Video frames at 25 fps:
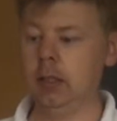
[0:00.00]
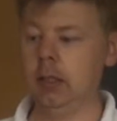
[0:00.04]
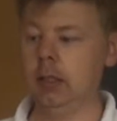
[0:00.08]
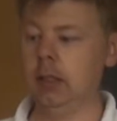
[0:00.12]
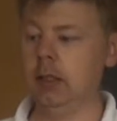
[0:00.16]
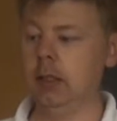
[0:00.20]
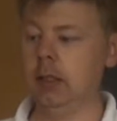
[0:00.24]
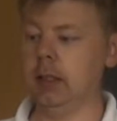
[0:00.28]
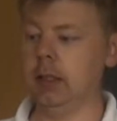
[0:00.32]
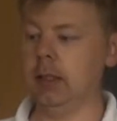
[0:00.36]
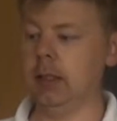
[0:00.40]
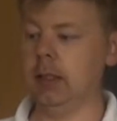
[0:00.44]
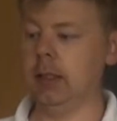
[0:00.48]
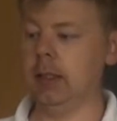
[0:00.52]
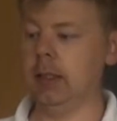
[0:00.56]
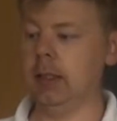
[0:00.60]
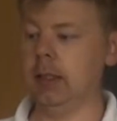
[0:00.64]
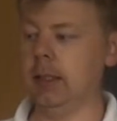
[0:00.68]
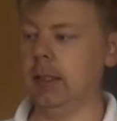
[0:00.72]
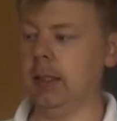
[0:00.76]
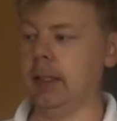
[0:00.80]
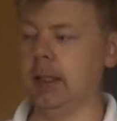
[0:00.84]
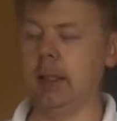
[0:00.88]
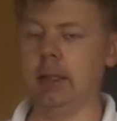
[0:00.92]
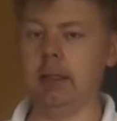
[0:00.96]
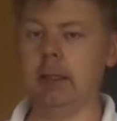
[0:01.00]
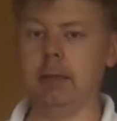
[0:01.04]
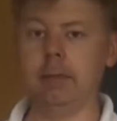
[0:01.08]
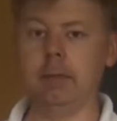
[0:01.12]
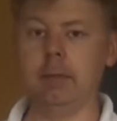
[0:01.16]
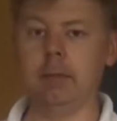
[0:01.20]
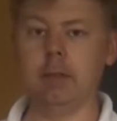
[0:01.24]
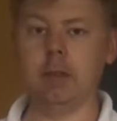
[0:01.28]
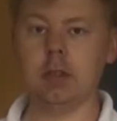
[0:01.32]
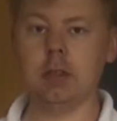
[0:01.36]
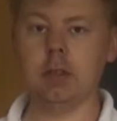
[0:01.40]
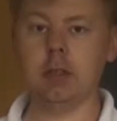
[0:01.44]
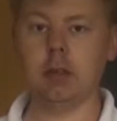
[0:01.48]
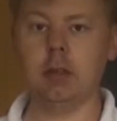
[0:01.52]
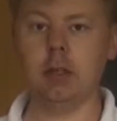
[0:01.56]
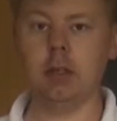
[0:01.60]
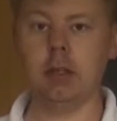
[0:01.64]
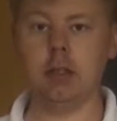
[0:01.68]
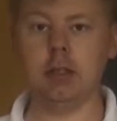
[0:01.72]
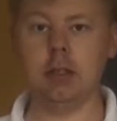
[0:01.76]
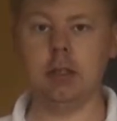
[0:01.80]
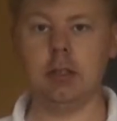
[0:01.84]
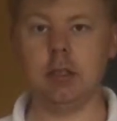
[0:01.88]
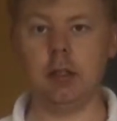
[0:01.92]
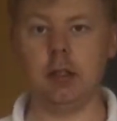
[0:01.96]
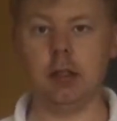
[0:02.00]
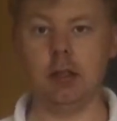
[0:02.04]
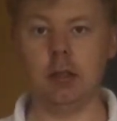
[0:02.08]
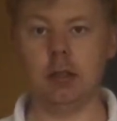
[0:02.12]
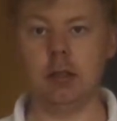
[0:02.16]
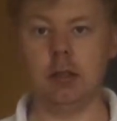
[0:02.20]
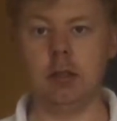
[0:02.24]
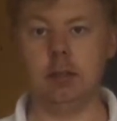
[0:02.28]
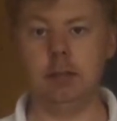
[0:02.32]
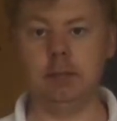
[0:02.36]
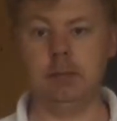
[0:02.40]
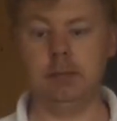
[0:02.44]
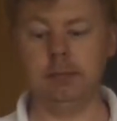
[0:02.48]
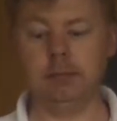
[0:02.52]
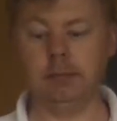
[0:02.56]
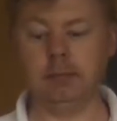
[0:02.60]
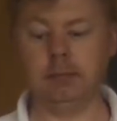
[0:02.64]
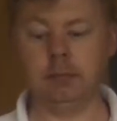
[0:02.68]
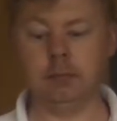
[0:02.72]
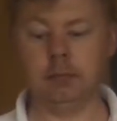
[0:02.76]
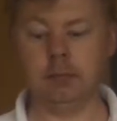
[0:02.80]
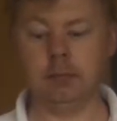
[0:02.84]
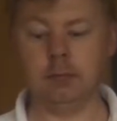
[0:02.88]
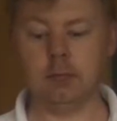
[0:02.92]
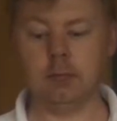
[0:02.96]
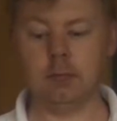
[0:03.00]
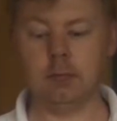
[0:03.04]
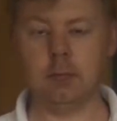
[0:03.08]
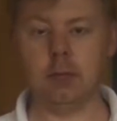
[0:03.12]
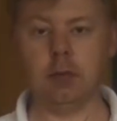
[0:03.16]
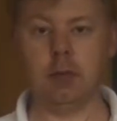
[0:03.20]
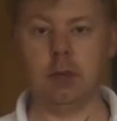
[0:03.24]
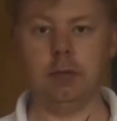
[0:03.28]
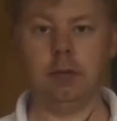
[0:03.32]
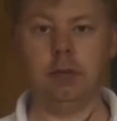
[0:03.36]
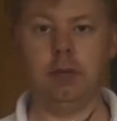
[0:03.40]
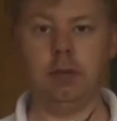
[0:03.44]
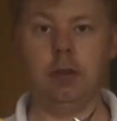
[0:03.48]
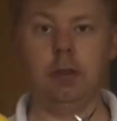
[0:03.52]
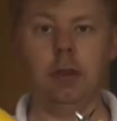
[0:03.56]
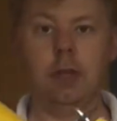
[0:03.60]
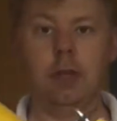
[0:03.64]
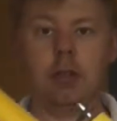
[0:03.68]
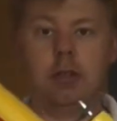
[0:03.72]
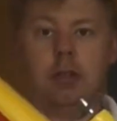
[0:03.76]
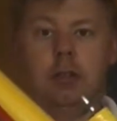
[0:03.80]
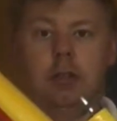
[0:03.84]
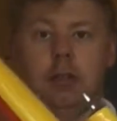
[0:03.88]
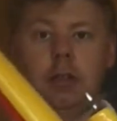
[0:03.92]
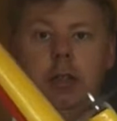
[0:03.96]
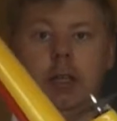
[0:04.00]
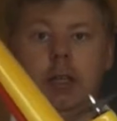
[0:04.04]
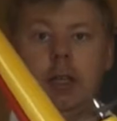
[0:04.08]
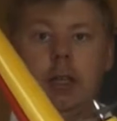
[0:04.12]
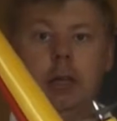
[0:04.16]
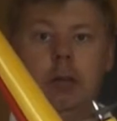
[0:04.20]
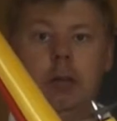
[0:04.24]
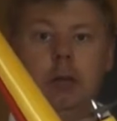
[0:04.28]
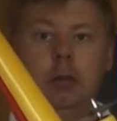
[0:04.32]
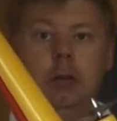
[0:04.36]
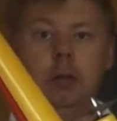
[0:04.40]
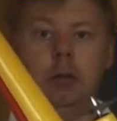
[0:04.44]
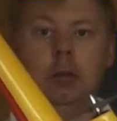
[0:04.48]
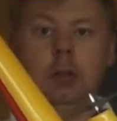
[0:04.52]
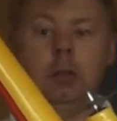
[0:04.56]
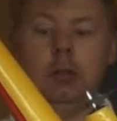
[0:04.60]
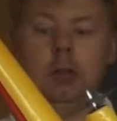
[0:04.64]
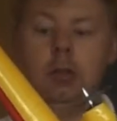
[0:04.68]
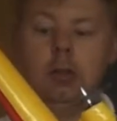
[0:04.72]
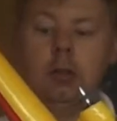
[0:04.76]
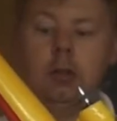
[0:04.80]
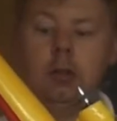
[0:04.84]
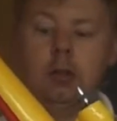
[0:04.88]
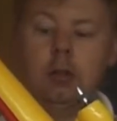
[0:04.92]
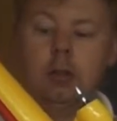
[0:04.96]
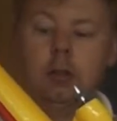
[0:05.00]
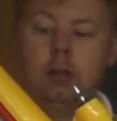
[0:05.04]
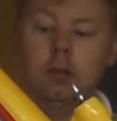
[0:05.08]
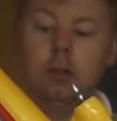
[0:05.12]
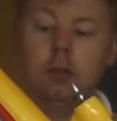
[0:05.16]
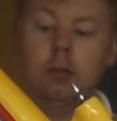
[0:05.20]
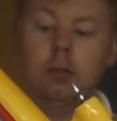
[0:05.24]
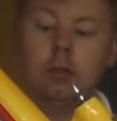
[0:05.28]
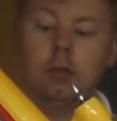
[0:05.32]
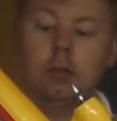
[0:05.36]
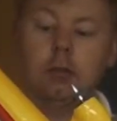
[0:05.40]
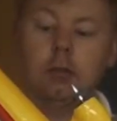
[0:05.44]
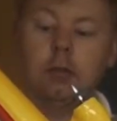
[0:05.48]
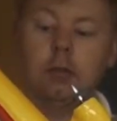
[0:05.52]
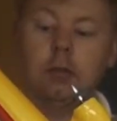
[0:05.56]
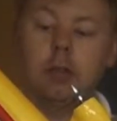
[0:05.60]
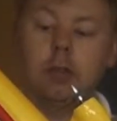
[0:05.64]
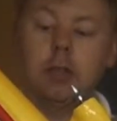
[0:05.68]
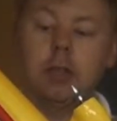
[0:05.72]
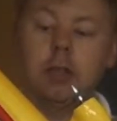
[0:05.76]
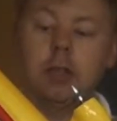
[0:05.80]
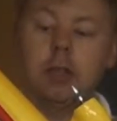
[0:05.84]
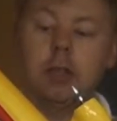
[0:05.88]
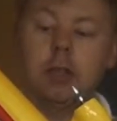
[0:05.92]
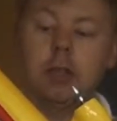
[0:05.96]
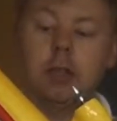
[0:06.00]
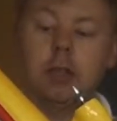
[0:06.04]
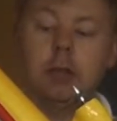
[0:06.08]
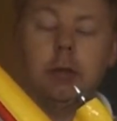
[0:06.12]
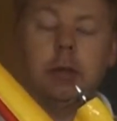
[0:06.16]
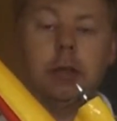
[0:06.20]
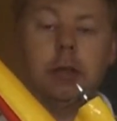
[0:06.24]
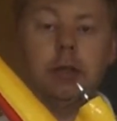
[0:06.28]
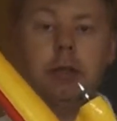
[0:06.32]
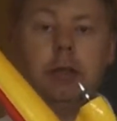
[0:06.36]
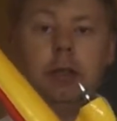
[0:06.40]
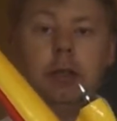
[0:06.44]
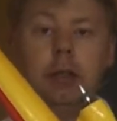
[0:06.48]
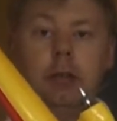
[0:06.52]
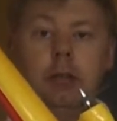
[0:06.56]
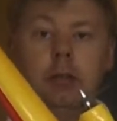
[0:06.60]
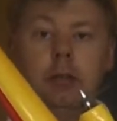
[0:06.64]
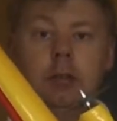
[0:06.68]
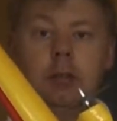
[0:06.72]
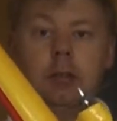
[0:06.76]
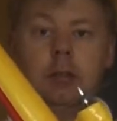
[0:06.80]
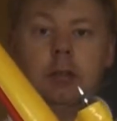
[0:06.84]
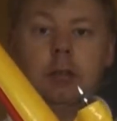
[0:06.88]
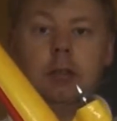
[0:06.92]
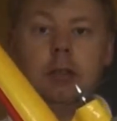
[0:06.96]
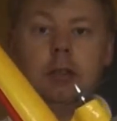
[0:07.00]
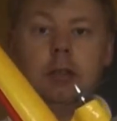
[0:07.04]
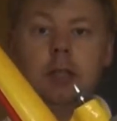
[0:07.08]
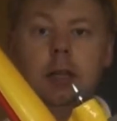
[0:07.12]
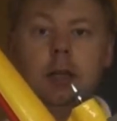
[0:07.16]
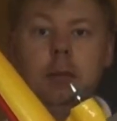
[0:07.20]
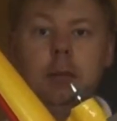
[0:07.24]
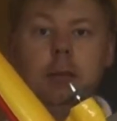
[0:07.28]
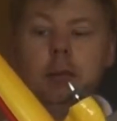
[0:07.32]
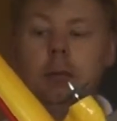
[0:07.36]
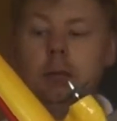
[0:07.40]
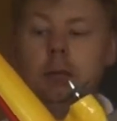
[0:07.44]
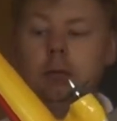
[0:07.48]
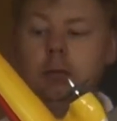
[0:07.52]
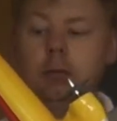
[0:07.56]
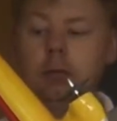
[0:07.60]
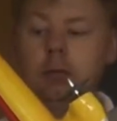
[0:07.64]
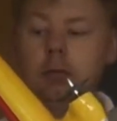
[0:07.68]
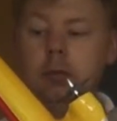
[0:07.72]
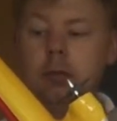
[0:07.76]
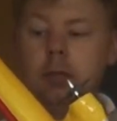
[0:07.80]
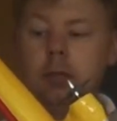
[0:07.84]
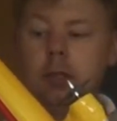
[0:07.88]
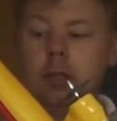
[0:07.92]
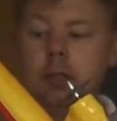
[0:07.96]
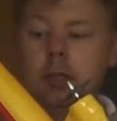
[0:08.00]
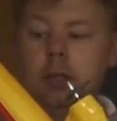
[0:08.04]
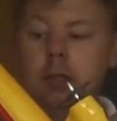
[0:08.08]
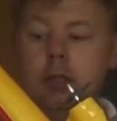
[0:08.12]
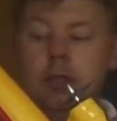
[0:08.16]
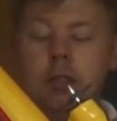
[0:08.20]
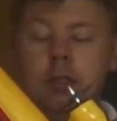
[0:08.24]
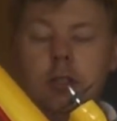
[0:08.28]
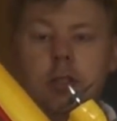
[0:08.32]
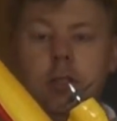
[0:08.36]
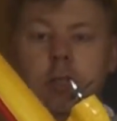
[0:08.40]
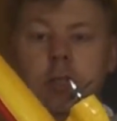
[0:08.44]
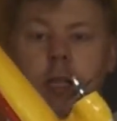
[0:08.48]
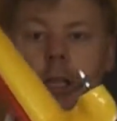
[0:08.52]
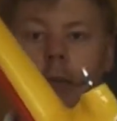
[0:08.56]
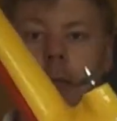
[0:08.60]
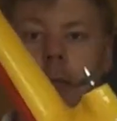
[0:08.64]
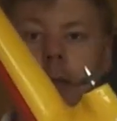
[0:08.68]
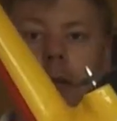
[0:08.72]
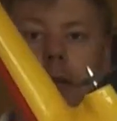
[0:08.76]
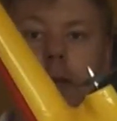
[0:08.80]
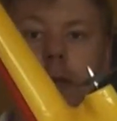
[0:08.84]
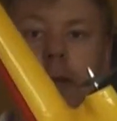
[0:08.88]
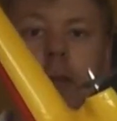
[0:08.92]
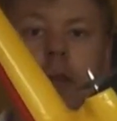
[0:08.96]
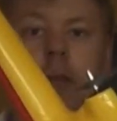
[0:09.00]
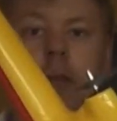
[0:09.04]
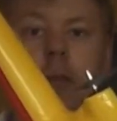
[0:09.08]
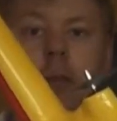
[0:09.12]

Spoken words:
So I stuck some fluorescent yellow or fluorescent yellowy green tape on, that's just sticky back film